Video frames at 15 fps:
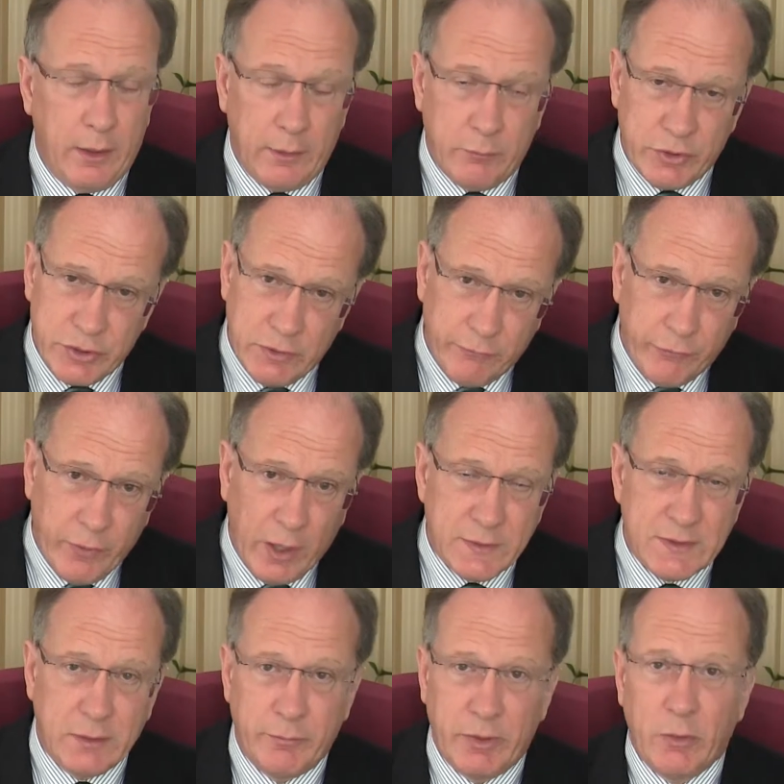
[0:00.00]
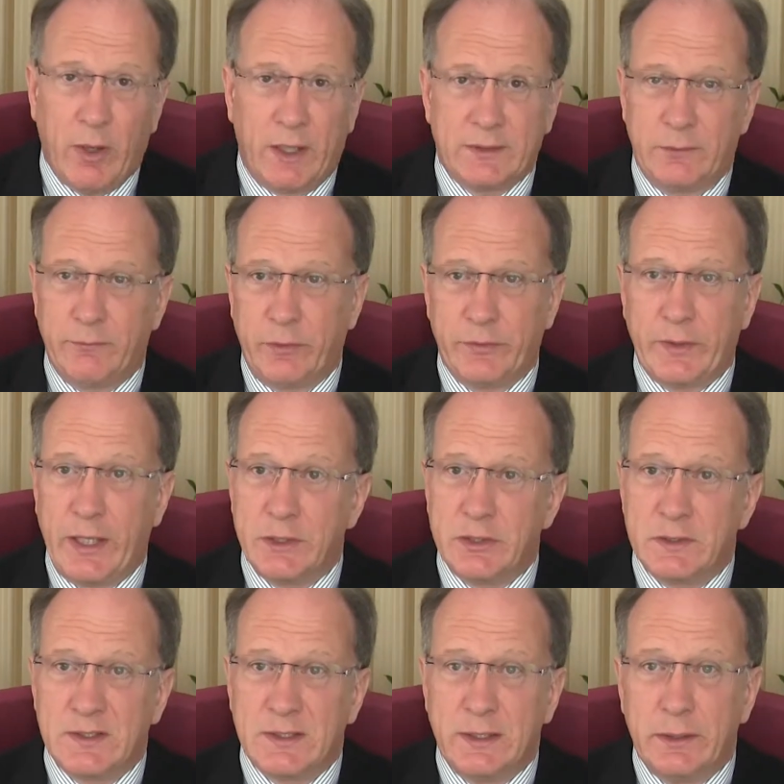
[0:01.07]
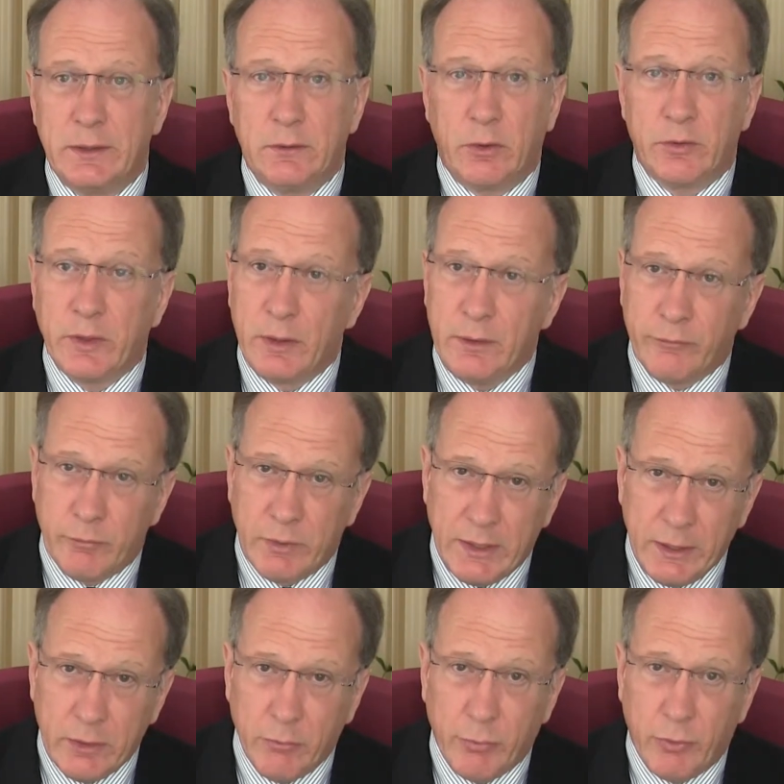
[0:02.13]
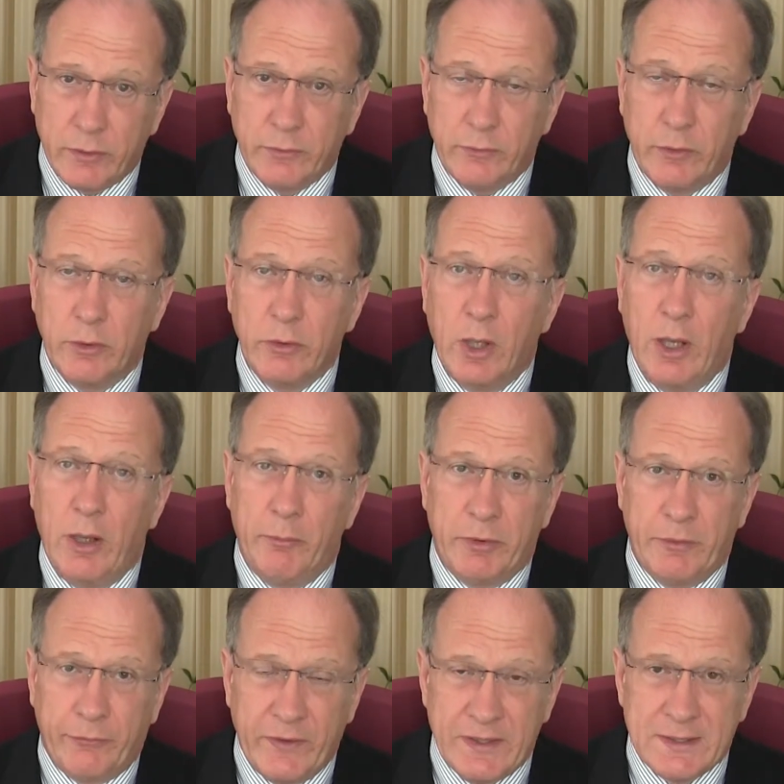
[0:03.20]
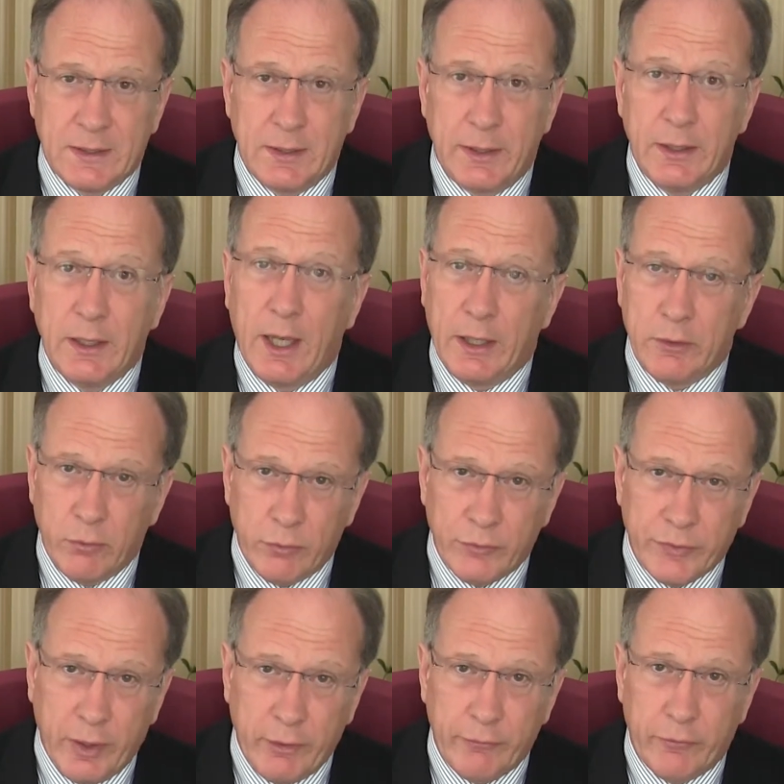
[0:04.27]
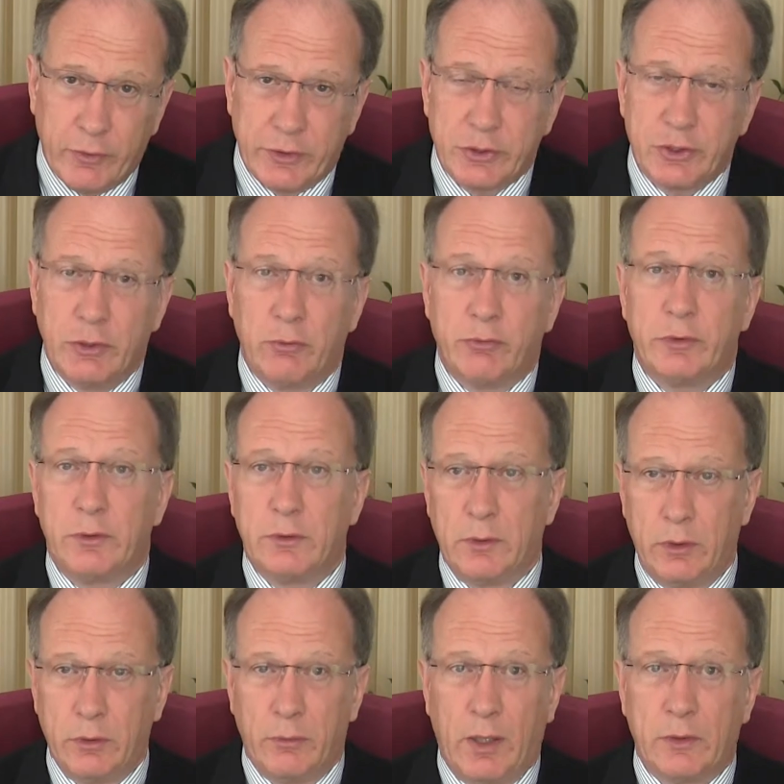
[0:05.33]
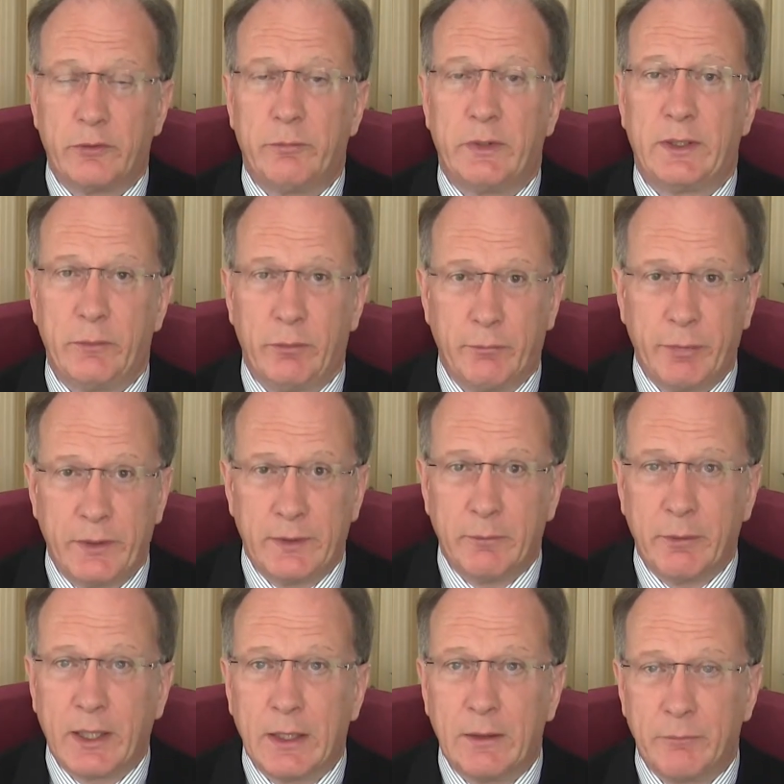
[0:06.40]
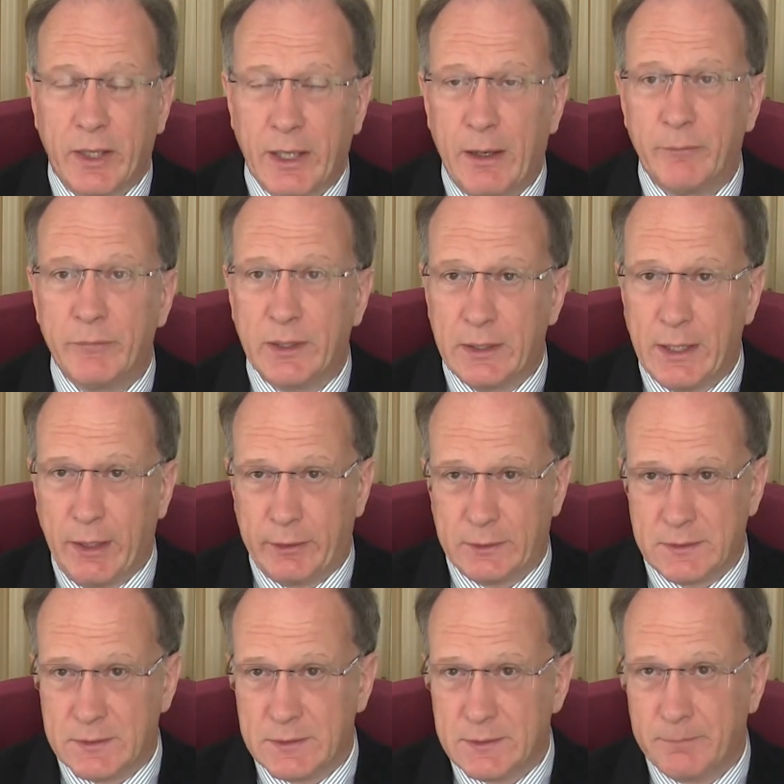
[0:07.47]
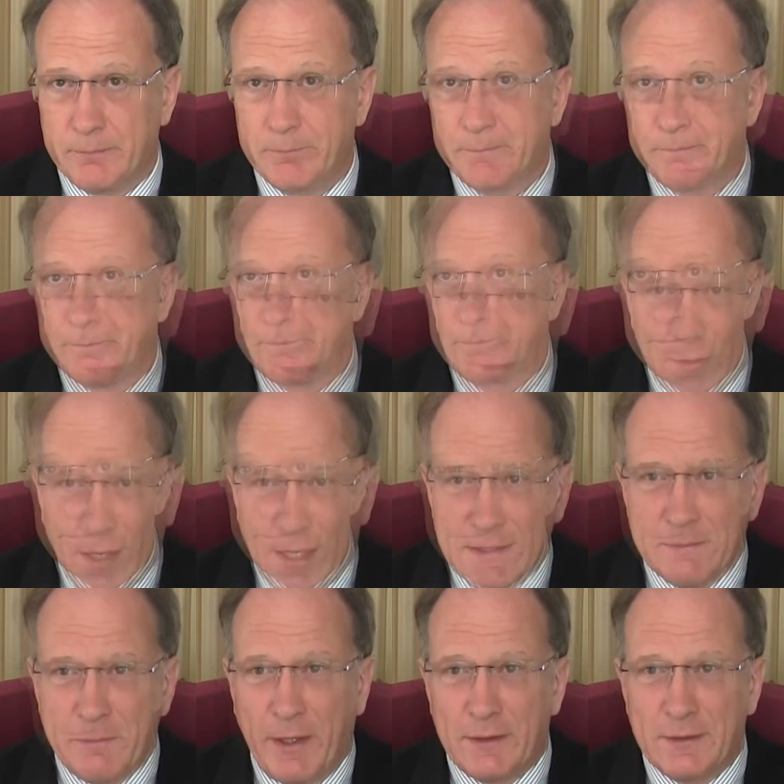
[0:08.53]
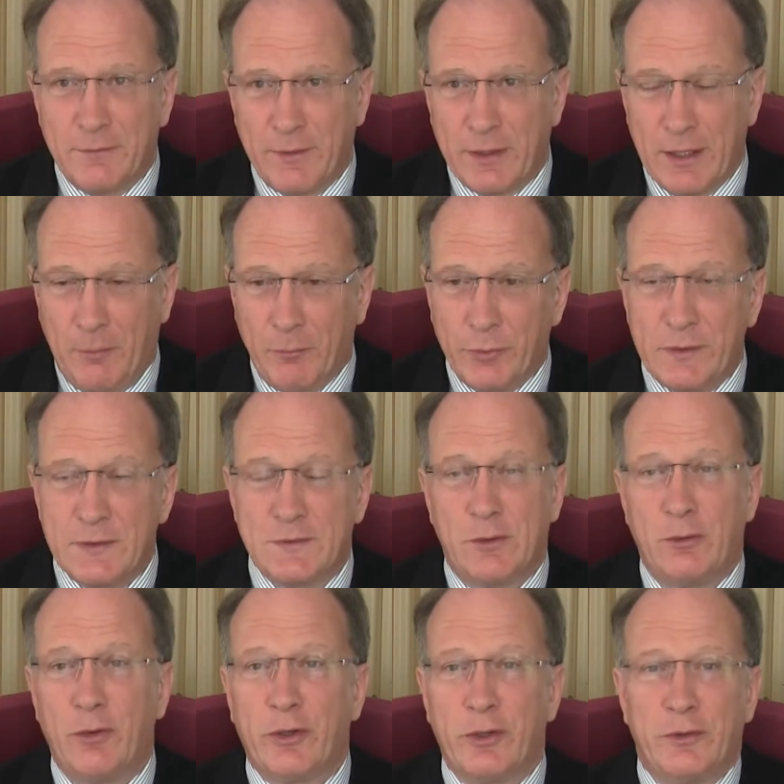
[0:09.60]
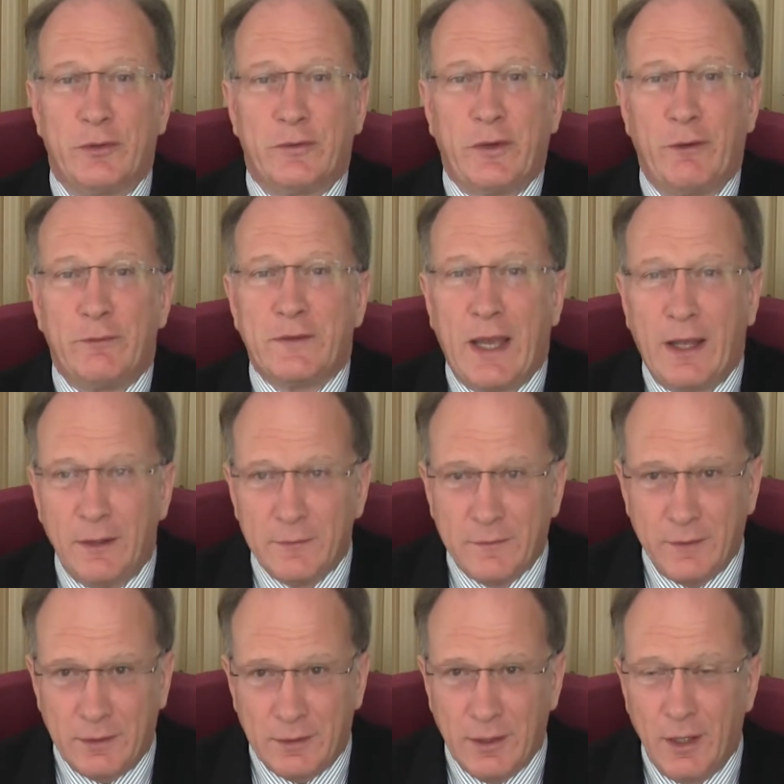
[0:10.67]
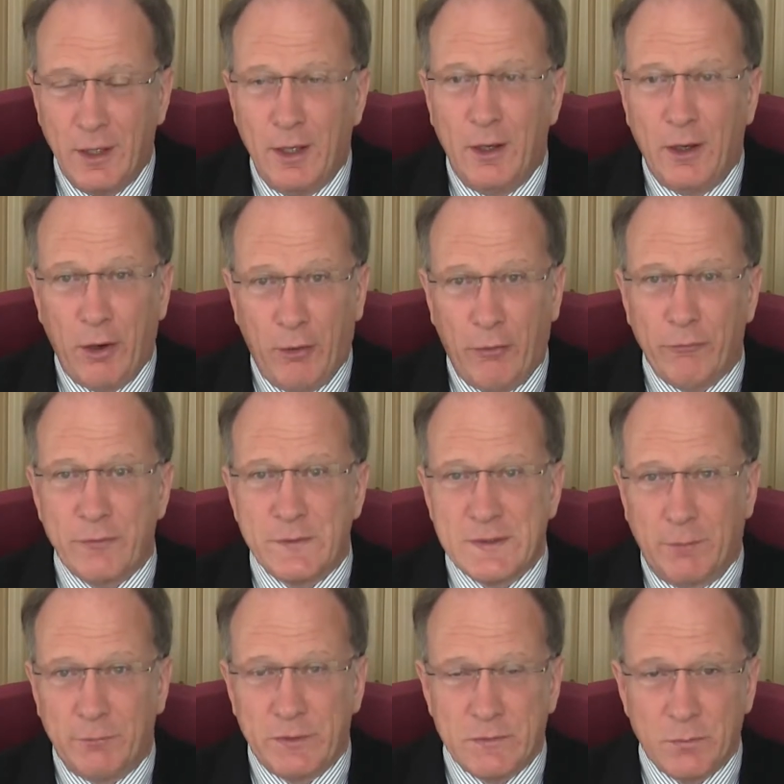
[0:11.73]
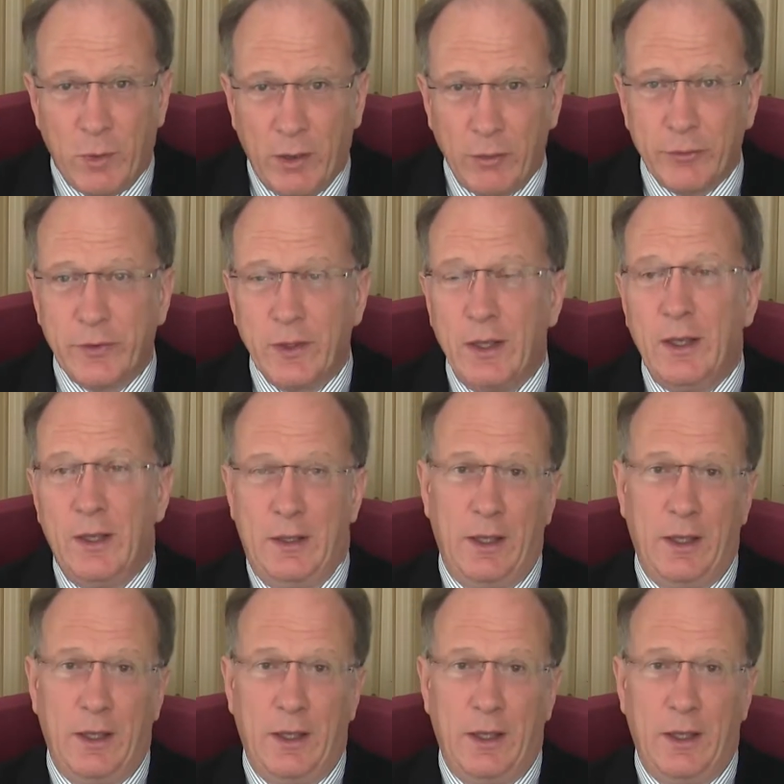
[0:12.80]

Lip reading: which in France can be quite advantageously, not only from a legal point of view, but fiscally, and also for the children who ultimately would become the inheritors. The wider aspect of the company is to look at the totality of somebody's wealth.